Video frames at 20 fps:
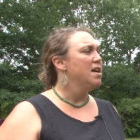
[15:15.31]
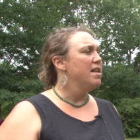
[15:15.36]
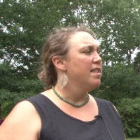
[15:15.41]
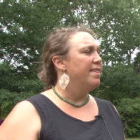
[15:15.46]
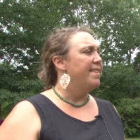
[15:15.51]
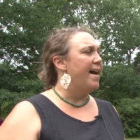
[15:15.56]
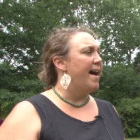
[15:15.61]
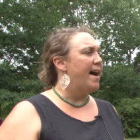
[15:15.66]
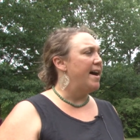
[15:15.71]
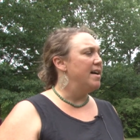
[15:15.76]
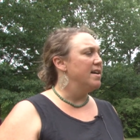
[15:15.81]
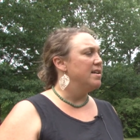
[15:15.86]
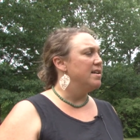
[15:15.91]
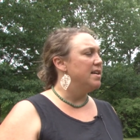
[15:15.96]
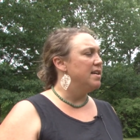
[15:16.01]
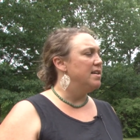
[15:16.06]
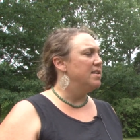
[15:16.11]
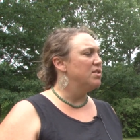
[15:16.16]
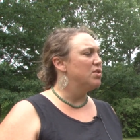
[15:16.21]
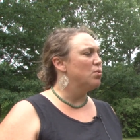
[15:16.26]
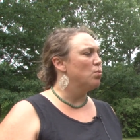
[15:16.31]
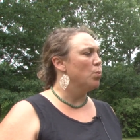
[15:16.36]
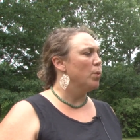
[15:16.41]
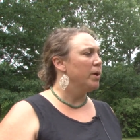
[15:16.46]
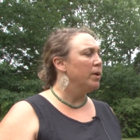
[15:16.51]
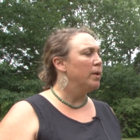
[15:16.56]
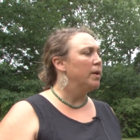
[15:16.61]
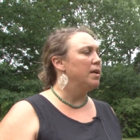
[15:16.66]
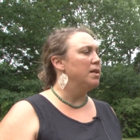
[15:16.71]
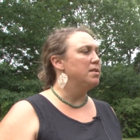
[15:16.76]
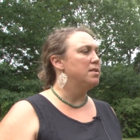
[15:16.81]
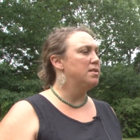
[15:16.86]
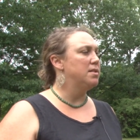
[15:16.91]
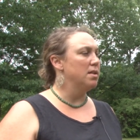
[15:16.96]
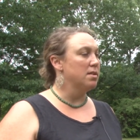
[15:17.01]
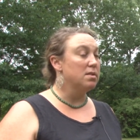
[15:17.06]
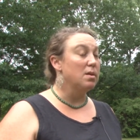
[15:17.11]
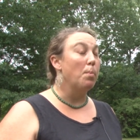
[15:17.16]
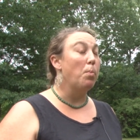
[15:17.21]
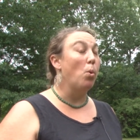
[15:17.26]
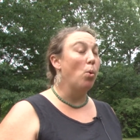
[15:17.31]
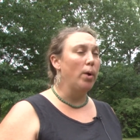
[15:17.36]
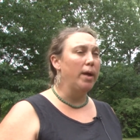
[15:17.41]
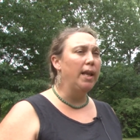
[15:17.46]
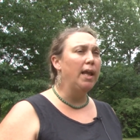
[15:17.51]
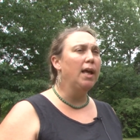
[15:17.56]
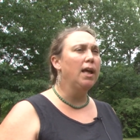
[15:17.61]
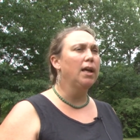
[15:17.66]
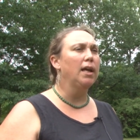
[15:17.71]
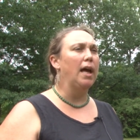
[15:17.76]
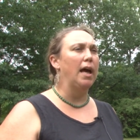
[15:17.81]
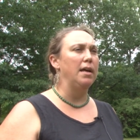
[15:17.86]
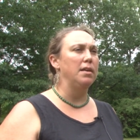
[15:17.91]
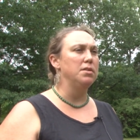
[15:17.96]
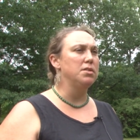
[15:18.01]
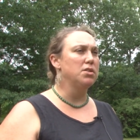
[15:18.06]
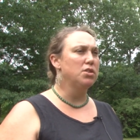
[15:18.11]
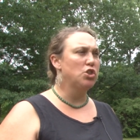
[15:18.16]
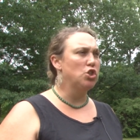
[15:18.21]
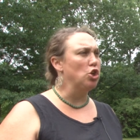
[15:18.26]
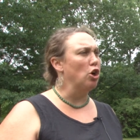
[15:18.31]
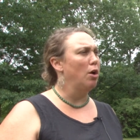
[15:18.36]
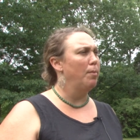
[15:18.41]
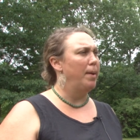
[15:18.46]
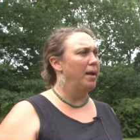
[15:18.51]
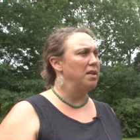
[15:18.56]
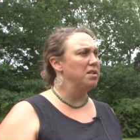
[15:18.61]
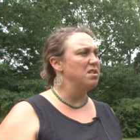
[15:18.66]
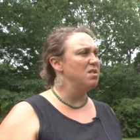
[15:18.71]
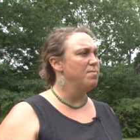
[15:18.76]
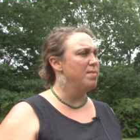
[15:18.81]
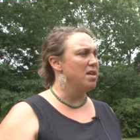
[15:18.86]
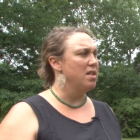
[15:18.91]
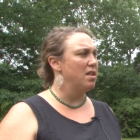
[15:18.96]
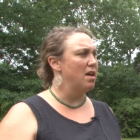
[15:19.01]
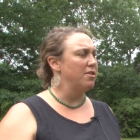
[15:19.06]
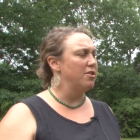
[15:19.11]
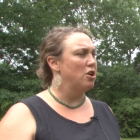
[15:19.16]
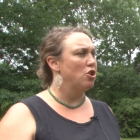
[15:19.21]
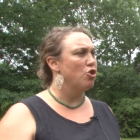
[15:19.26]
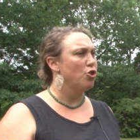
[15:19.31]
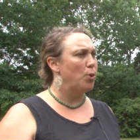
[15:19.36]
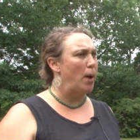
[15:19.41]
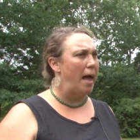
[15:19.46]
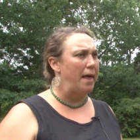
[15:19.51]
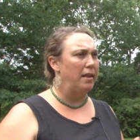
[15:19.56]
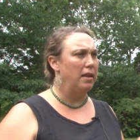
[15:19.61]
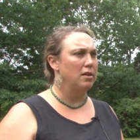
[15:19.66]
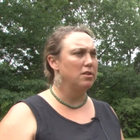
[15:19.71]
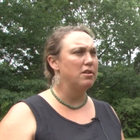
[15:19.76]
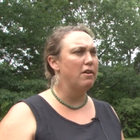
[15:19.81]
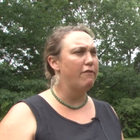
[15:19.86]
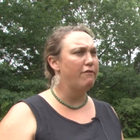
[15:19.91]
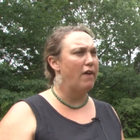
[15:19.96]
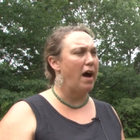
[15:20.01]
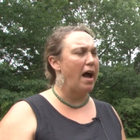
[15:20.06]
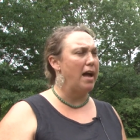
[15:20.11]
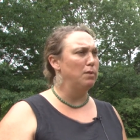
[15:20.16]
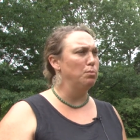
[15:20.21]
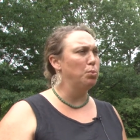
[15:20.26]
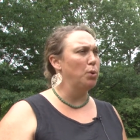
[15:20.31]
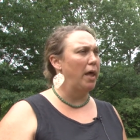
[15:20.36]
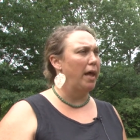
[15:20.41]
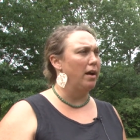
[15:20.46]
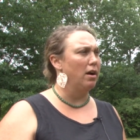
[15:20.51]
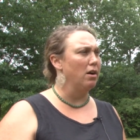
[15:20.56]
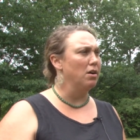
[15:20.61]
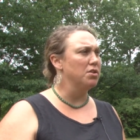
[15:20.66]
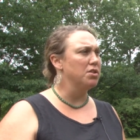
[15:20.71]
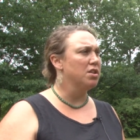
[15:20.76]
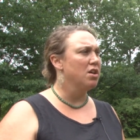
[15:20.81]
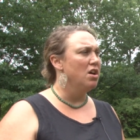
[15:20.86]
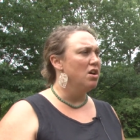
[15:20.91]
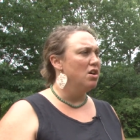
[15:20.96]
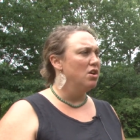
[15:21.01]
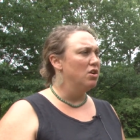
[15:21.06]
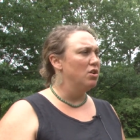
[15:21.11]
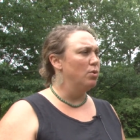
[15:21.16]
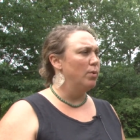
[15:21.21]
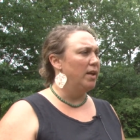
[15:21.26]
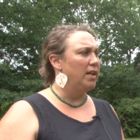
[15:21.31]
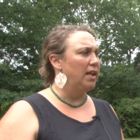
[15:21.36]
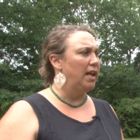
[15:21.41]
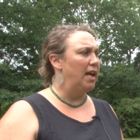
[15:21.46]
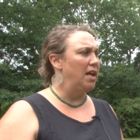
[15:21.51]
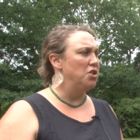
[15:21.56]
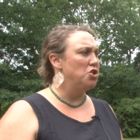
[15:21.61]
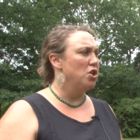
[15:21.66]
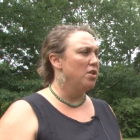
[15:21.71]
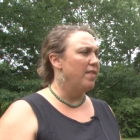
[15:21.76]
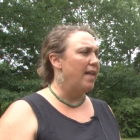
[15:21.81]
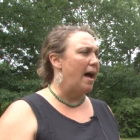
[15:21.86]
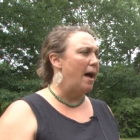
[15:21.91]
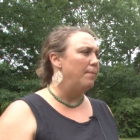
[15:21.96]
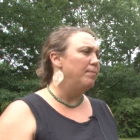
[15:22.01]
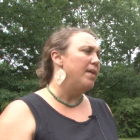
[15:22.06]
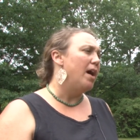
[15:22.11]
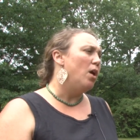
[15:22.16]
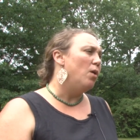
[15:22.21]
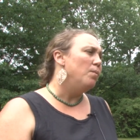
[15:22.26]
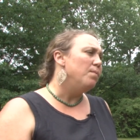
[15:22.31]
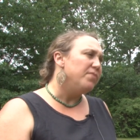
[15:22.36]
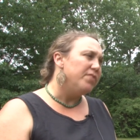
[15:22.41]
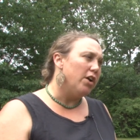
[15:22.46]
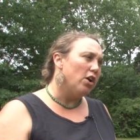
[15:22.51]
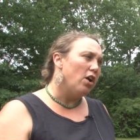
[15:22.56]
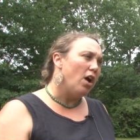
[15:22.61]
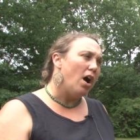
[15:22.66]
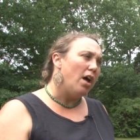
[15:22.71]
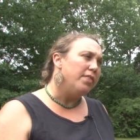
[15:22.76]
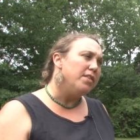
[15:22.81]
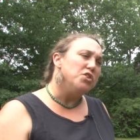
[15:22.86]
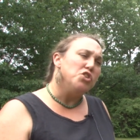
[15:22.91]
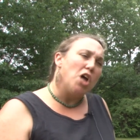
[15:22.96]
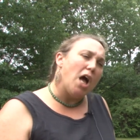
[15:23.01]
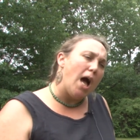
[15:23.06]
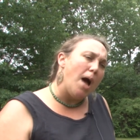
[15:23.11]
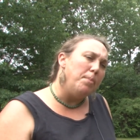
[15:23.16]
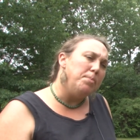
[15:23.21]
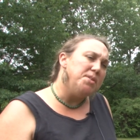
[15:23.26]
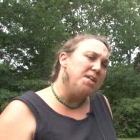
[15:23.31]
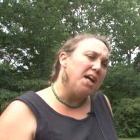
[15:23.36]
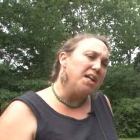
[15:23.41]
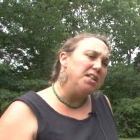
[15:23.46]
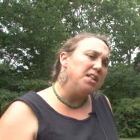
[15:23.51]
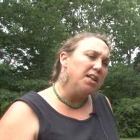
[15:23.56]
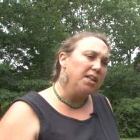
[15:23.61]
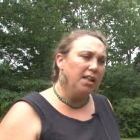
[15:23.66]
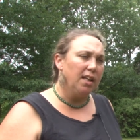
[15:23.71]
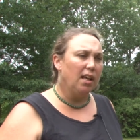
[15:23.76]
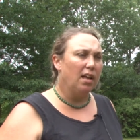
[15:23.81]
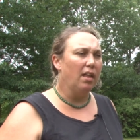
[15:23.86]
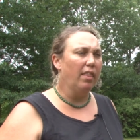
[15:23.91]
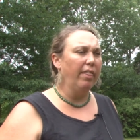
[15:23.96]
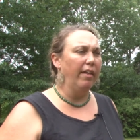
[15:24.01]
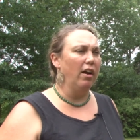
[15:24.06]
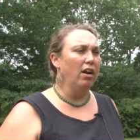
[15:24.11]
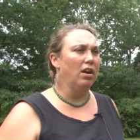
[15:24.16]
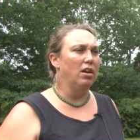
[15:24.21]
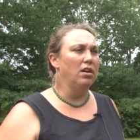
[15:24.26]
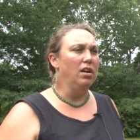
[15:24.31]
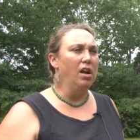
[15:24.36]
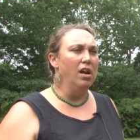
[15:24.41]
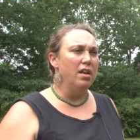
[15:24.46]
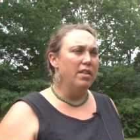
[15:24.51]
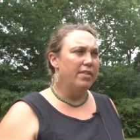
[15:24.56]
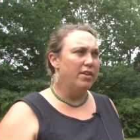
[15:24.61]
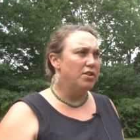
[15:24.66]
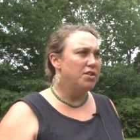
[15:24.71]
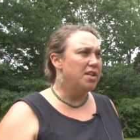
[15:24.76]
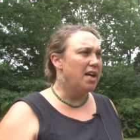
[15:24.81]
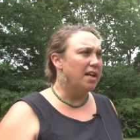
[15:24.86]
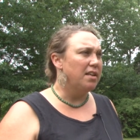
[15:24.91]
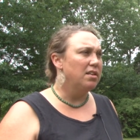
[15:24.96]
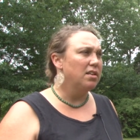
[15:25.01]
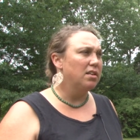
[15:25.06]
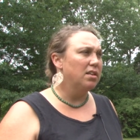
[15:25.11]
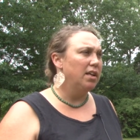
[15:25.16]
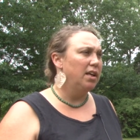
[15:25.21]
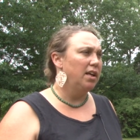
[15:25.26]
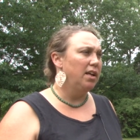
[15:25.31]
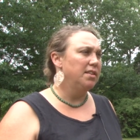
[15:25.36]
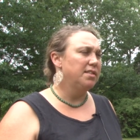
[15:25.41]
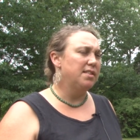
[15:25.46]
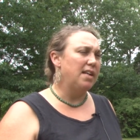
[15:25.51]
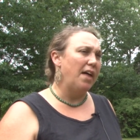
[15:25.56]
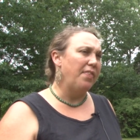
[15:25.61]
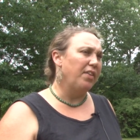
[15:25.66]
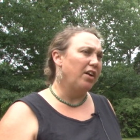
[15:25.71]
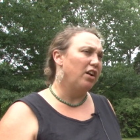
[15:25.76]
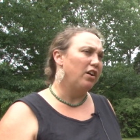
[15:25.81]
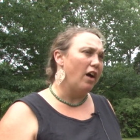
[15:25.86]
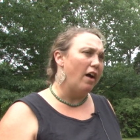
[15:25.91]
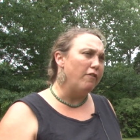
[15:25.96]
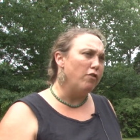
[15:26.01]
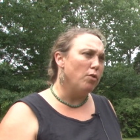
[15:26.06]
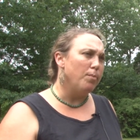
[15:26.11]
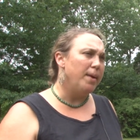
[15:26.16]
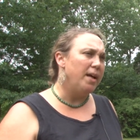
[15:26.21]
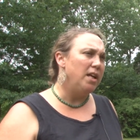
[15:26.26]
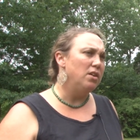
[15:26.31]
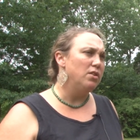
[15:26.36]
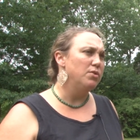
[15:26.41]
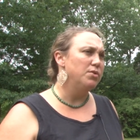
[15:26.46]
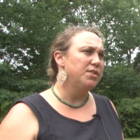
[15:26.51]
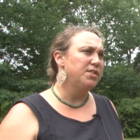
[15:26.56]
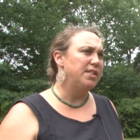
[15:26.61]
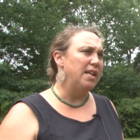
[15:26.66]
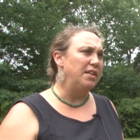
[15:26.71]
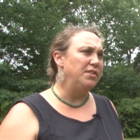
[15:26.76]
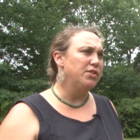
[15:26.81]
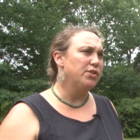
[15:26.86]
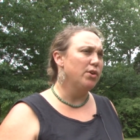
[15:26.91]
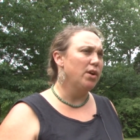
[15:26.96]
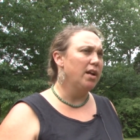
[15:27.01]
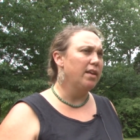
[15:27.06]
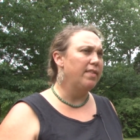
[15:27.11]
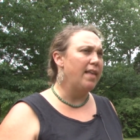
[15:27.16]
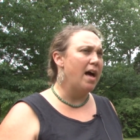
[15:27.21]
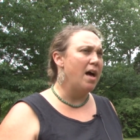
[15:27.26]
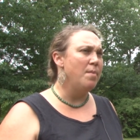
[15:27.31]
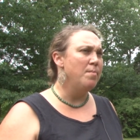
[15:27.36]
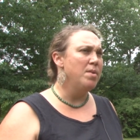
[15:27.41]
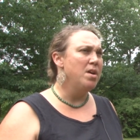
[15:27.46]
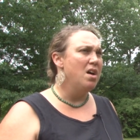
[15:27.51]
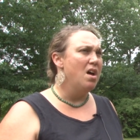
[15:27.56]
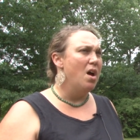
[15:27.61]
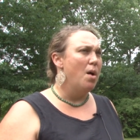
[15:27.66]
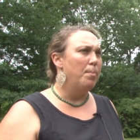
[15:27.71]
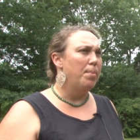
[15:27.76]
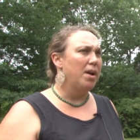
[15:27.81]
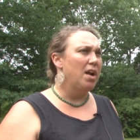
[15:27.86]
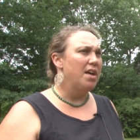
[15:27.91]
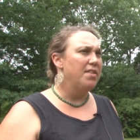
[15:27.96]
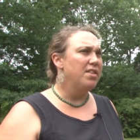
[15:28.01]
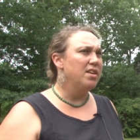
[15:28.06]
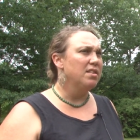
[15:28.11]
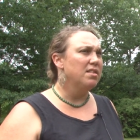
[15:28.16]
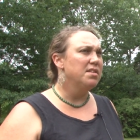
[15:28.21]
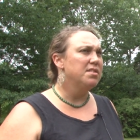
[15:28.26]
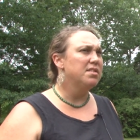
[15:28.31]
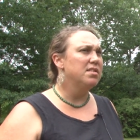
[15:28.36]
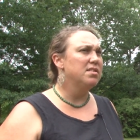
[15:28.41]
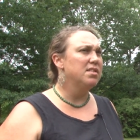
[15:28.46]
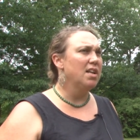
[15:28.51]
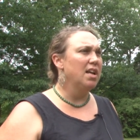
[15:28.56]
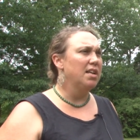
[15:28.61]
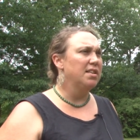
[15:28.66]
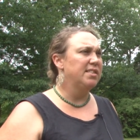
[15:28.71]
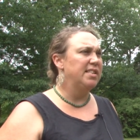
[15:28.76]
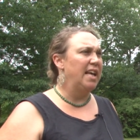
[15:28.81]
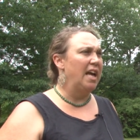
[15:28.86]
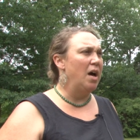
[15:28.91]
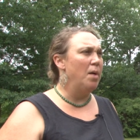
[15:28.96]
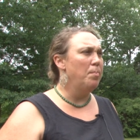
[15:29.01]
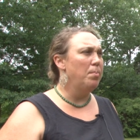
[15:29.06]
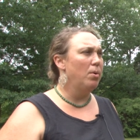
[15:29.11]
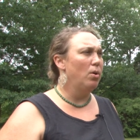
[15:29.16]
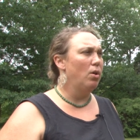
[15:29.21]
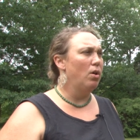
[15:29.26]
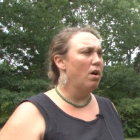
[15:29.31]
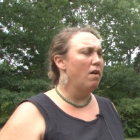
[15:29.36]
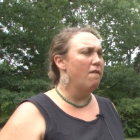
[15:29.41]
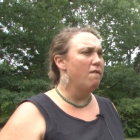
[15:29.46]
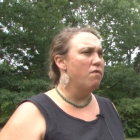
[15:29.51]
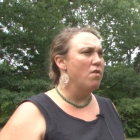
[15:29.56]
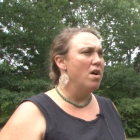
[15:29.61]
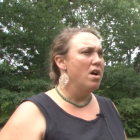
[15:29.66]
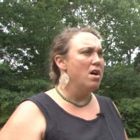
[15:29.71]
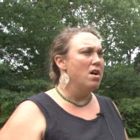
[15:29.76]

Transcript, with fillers: that is really disappointing and disturbing to me that they're threatening to fine players who engage in that. Now, they're on the job technically, they're they're technically it's not the government who's censoring them, but I think this is an example of